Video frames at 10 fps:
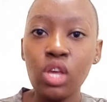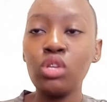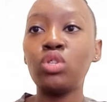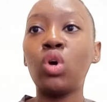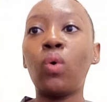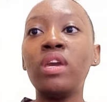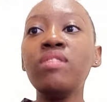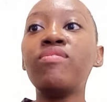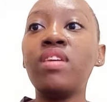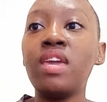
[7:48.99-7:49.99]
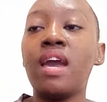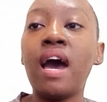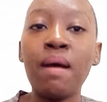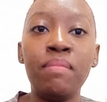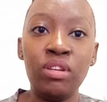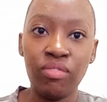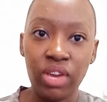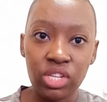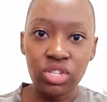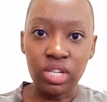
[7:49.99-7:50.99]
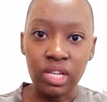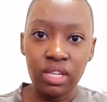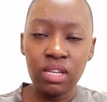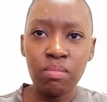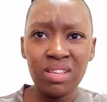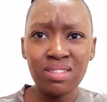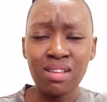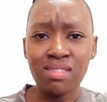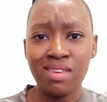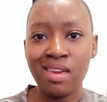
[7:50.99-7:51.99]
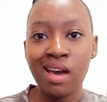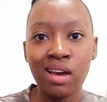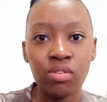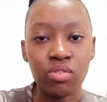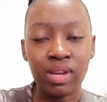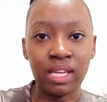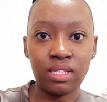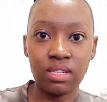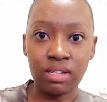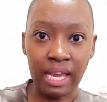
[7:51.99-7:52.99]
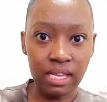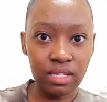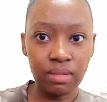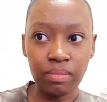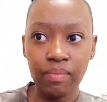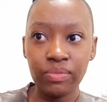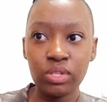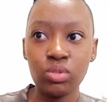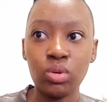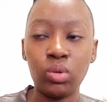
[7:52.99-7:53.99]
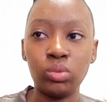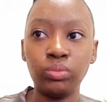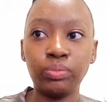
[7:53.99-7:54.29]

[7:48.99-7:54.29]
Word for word: So if they are manufactured, it means that they are correct, right? So